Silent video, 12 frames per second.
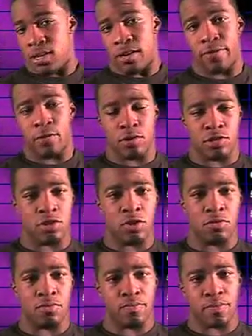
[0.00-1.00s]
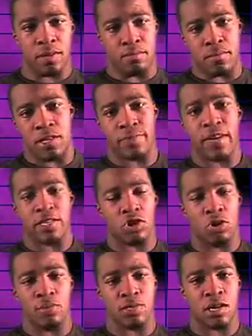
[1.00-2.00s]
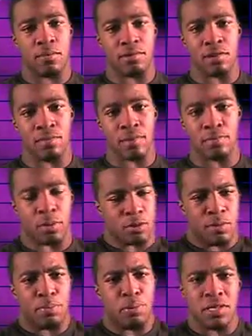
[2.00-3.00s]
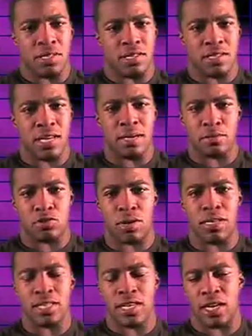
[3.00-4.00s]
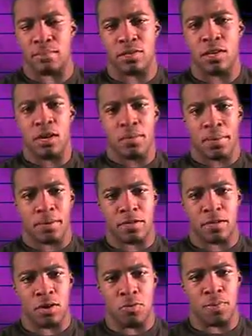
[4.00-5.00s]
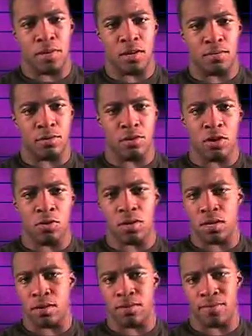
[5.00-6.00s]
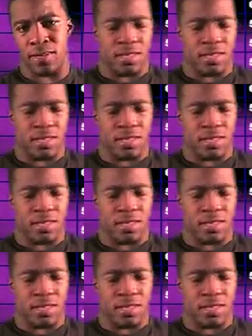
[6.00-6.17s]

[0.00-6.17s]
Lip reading: of course, you know, the month of October is coming up. That's supposed to be preseason games and training camps supposed to open up, you know?